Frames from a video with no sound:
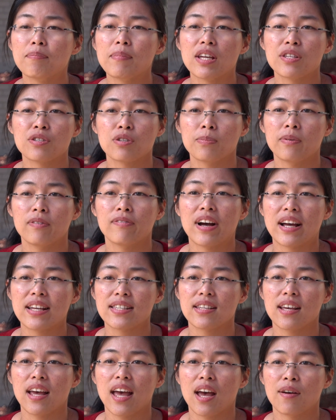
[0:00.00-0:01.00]
My
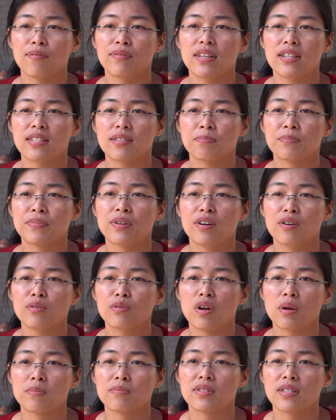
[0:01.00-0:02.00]
supervisor have these
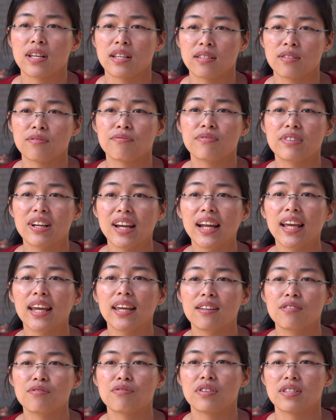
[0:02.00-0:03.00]
programs that really
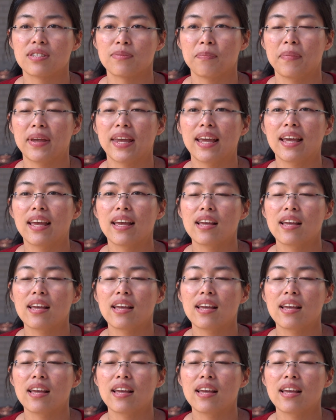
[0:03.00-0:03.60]
interest me.